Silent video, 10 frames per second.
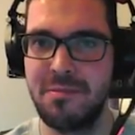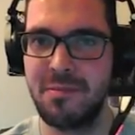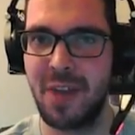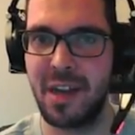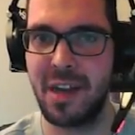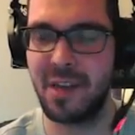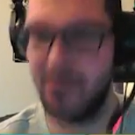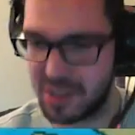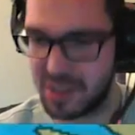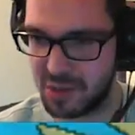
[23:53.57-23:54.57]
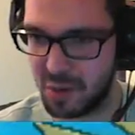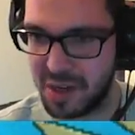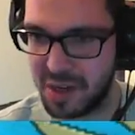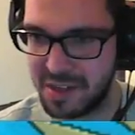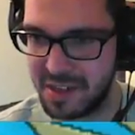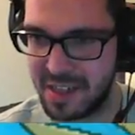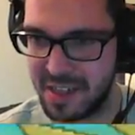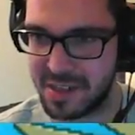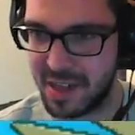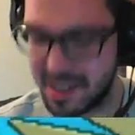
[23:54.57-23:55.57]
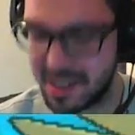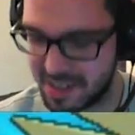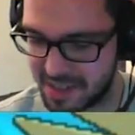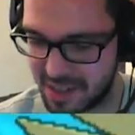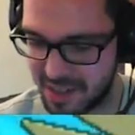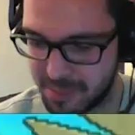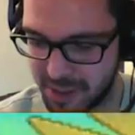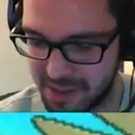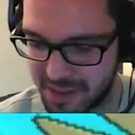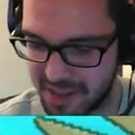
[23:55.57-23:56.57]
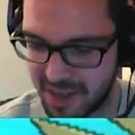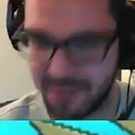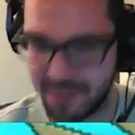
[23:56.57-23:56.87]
kind of conventional one, it's nice bringing this thing.